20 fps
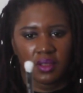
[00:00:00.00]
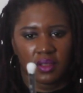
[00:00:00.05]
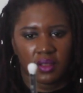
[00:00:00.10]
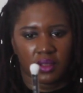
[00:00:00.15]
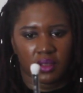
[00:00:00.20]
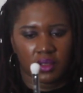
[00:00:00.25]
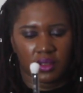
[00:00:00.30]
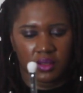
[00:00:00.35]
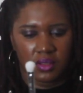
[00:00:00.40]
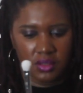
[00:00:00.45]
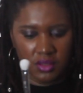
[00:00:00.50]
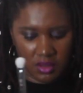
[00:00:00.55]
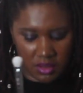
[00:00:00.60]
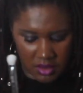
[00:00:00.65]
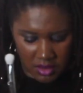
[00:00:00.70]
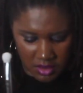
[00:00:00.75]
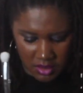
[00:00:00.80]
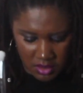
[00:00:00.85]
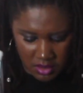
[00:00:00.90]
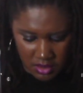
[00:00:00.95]

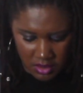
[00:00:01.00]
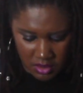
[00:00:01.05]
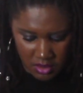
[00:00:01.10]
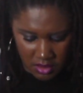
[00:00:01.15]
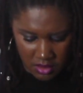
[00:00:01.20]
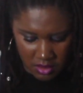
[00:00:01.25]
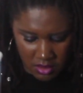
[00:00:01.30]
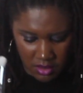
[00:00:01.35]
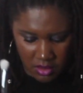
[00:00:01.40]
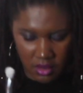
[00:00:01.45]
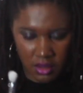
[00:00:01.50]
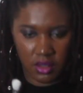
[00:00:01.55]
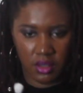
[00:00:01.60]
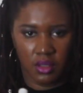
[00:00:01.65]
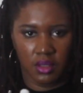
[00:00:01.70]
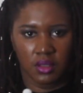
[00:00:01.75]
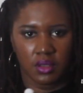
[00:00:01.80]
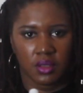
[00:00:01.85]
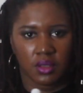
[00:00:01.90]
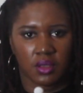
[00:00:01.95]

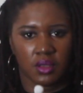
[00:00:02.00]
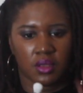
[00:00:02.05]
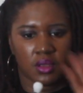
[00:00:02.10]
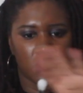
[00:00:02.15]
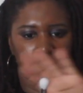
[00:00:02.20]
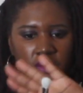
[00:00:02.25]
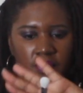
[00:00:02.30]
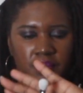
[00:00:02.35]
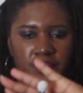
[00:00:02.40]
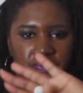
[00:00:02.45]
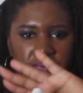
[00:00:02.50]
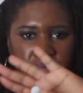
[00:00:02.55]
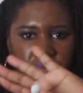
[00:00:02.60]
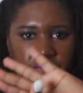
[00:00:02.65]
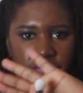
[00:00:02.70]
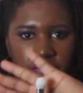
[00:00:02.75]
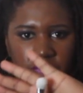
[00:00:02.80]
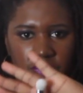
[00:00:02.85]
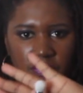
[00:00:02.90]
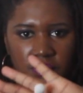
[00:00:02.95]

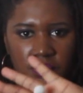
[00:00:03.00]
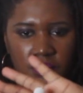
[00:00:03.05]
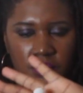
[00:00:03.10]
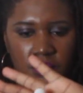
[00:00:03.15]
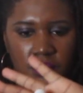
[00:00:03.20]
(no one is talking)